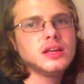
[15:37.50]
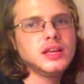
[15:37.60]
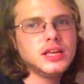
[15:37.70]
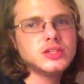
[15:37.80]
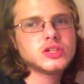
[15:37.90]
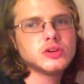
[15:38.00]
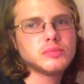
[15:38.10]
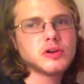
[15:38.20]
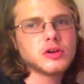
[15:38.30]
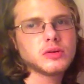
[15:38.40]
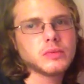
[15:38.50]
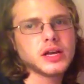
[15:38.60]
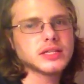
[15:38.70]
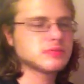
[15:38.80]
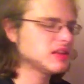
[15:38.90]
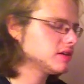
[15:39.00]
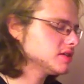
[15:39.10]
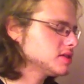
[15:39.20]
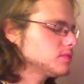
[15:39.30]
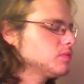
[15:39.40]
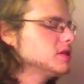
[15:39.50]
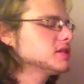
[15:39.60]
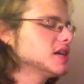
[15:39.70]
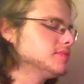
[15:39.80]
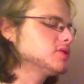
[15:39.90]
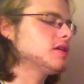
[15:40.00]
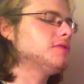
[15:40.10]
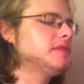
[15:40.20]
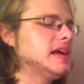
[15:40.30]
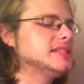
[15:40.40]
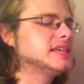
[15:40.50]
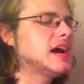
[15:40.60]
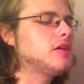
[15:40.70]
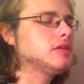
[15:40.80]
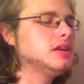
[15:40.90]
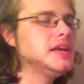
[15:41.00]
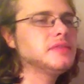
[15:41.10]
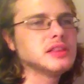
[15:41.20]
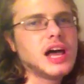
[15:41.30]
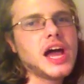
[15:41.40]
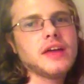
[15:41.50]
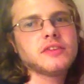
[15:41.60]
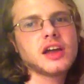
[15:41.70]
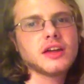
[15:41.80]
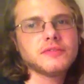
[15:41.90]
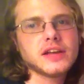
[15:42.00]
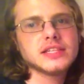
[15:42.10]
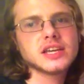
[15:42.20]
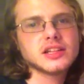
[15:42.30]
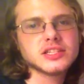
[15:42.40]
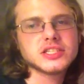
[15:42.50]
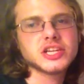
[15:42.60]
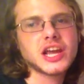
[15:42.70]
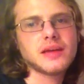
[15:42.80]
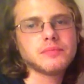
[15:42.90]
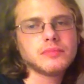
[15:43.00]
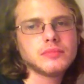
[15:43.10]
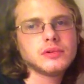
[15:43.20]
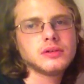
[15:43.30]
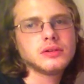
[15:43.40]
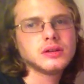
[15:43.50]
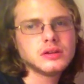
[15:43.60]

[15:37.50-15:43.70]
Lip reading: into Broken Wings, mainly because Wings of Time sort of fades out, even live kind of fades out in this jam.